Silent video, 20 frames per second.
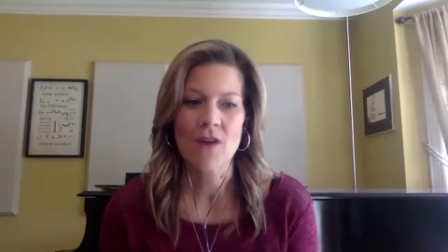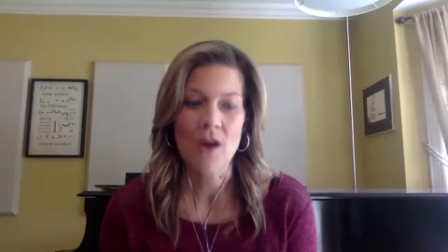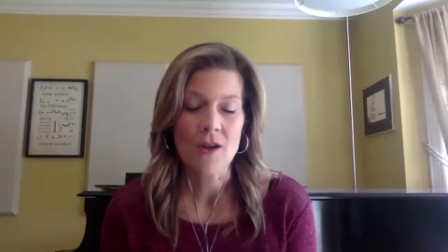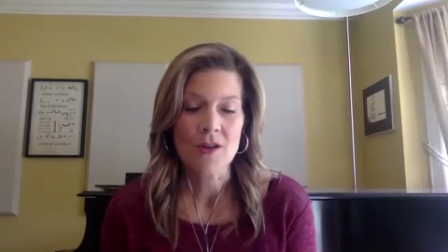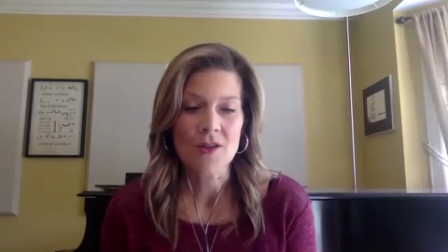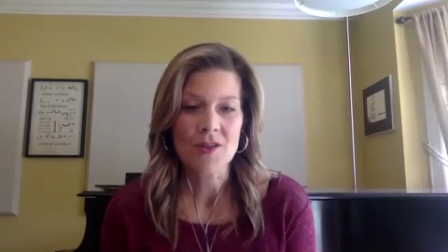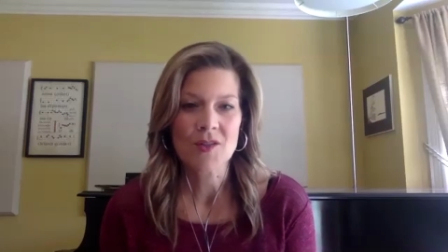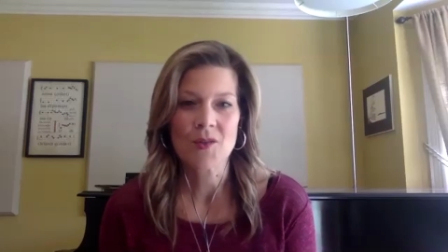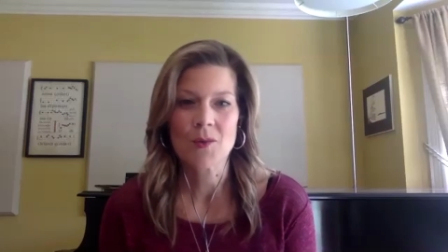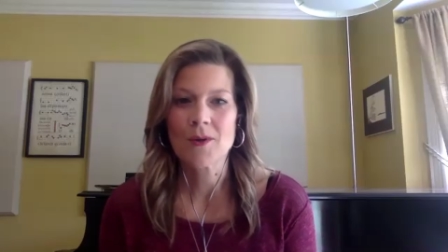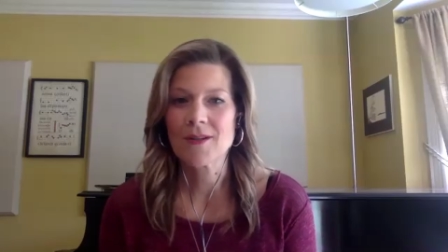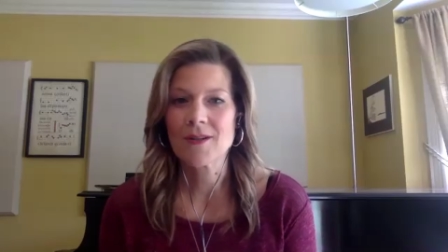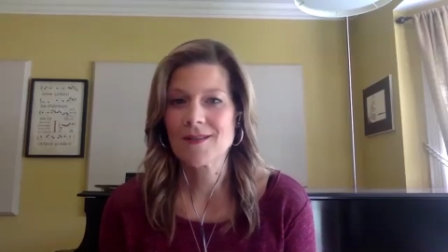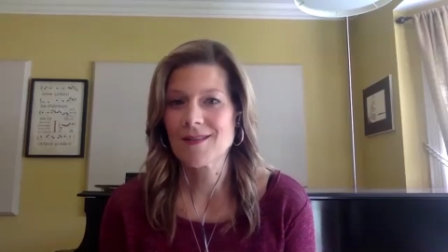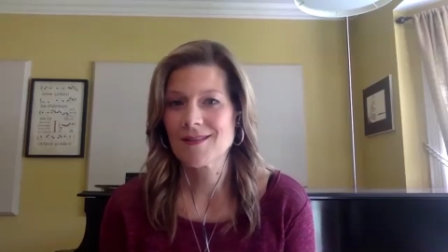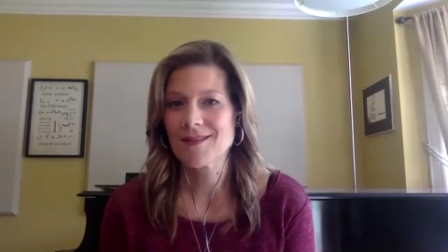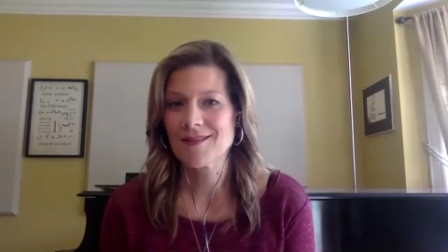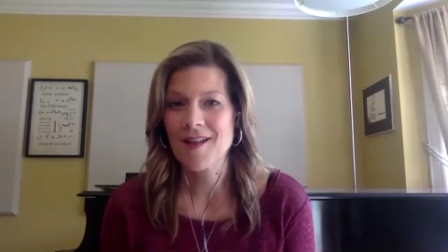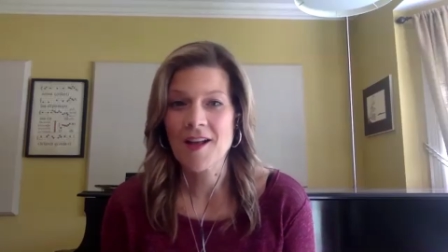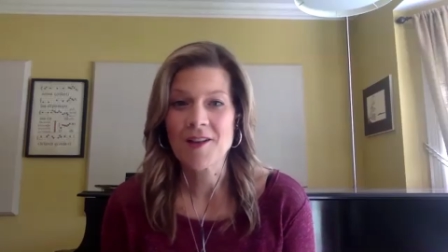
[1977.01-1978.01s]
all sorts.
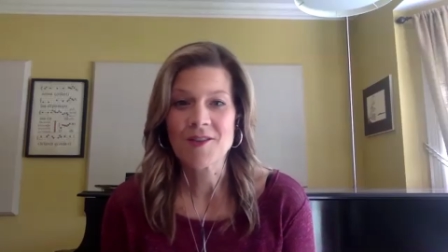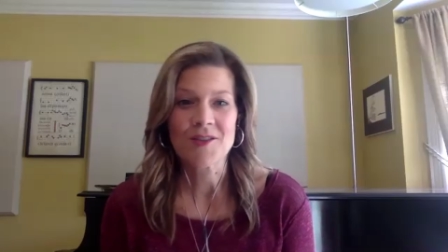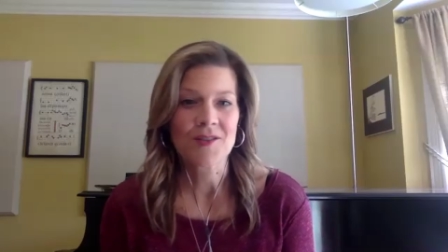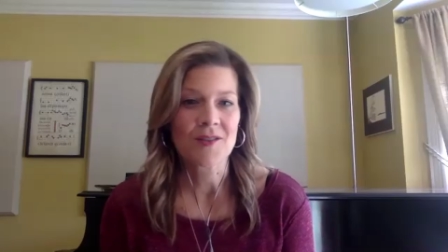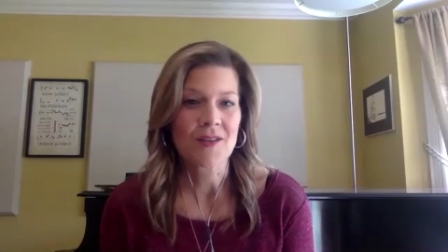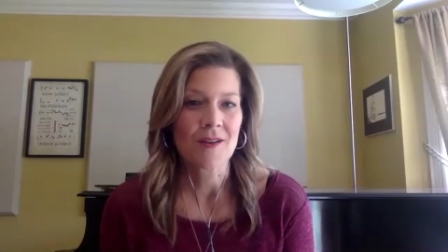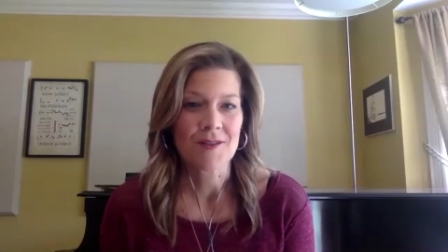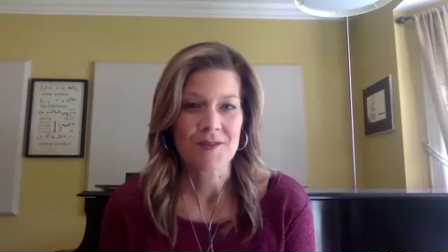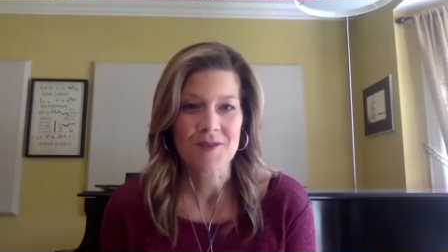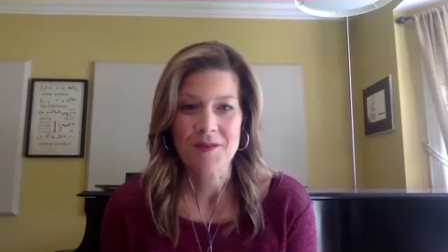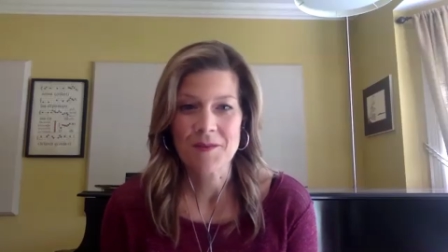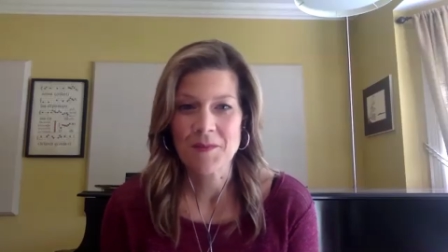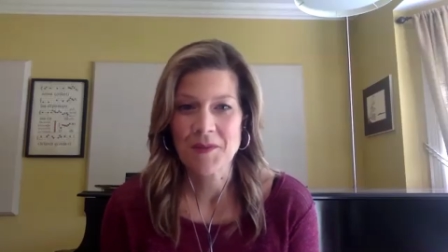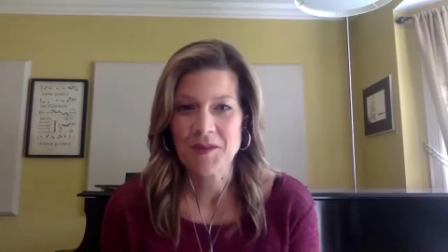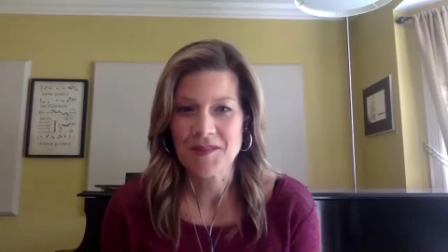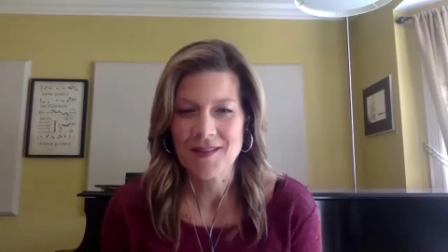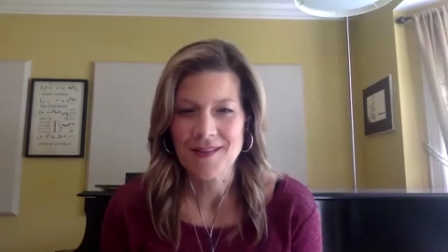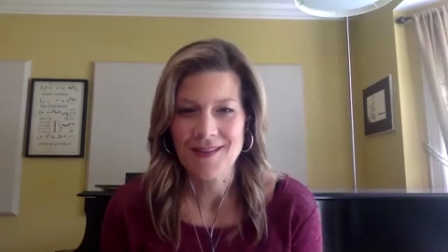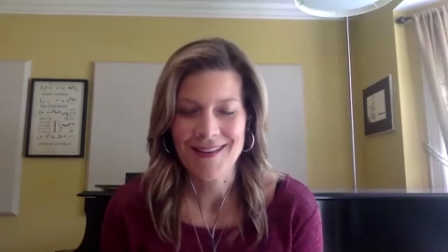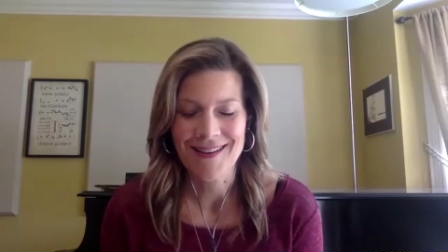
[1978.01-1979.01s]
It's not just country
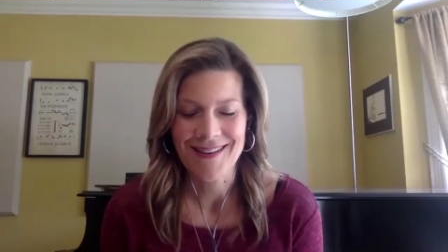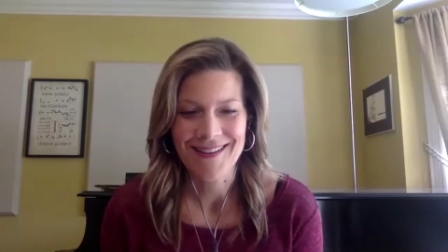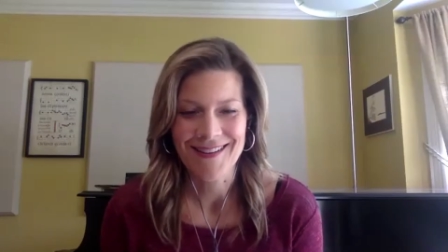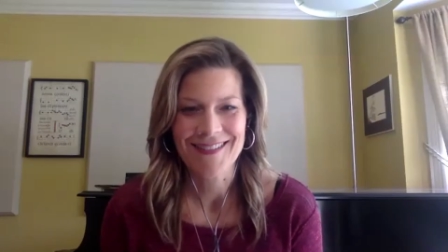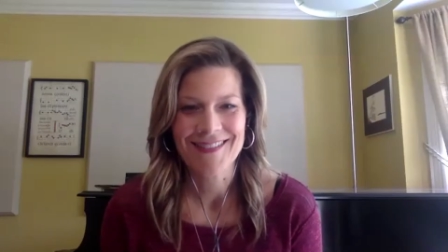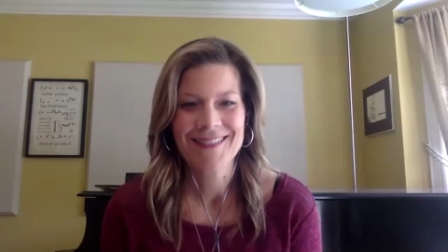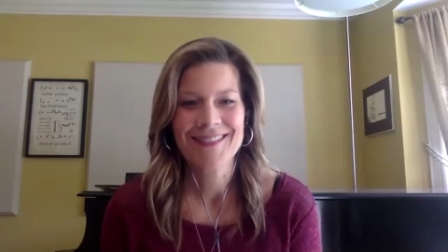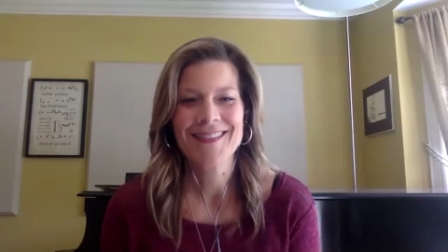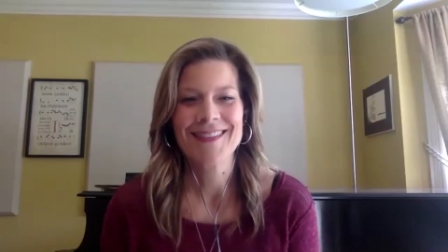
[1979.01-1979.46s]
music here.